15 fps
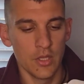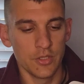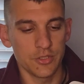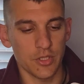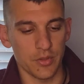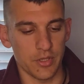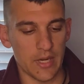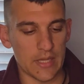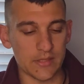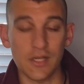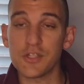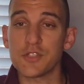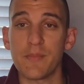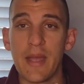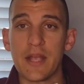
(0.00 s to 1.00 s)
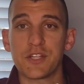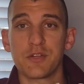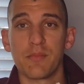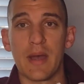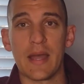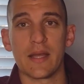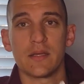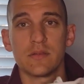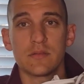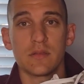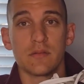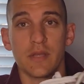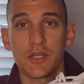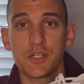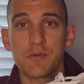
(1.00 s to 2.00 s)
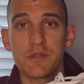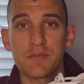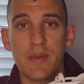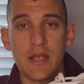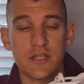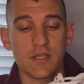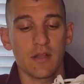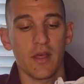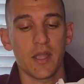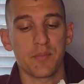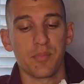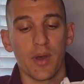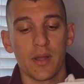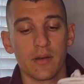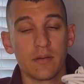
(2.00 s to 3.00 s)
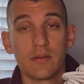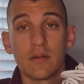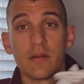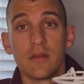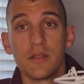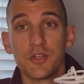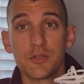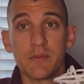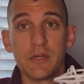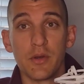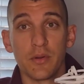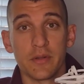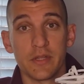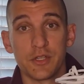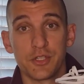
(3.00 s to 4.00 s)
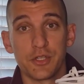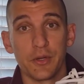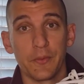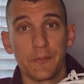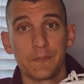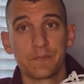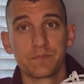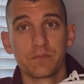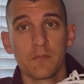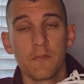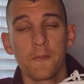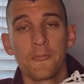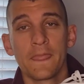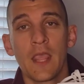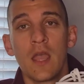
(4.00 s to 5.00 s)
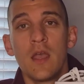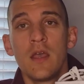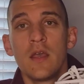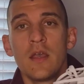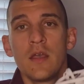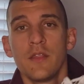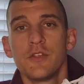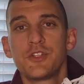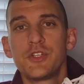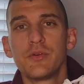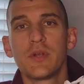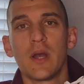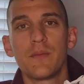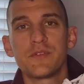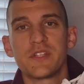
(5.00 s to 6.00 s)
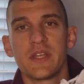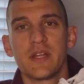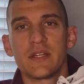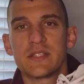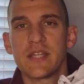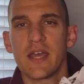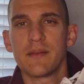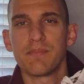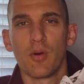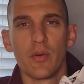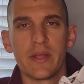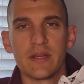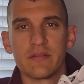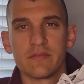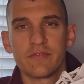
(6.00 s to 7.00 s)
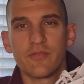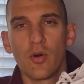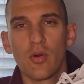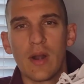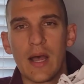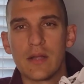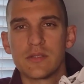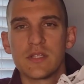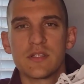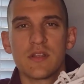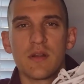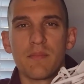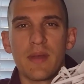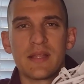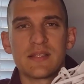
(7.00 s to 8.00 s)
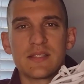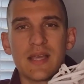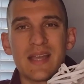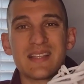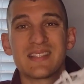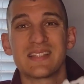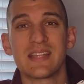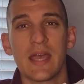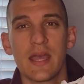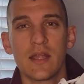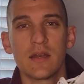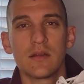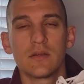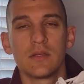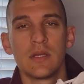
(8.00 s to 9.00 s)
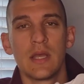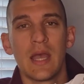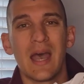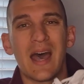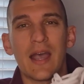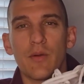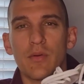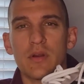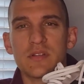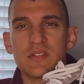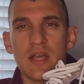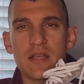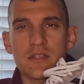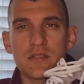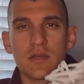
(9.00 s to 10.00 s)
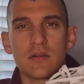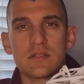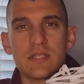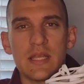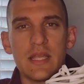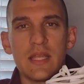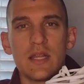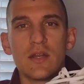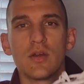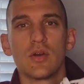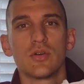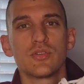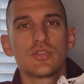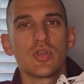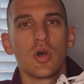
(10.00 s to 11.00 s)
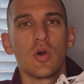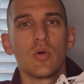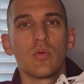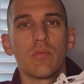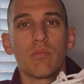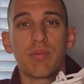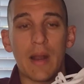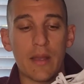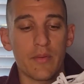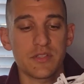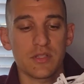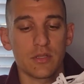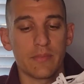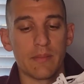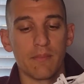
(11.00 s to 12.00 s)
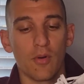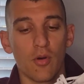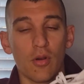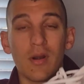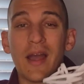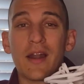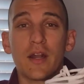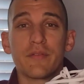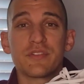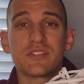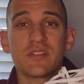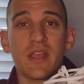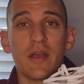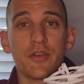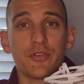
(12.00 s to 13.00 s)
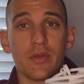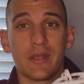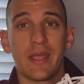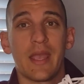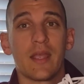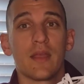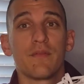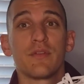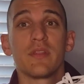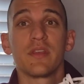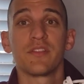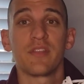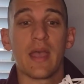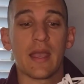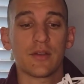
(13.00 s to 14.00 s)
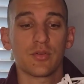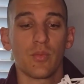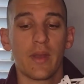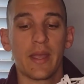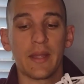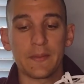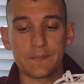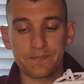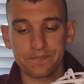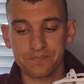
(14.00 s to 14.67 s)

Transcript: So when you're out there smashing miles, like you should be smashing the like button, you should be doing this shoe. The shoe comes in at 10.4 ounces in a men's size 10. I wear a size 13, so probably weighs a little bit more. I don't have a scale, so I can't give you the exact weight.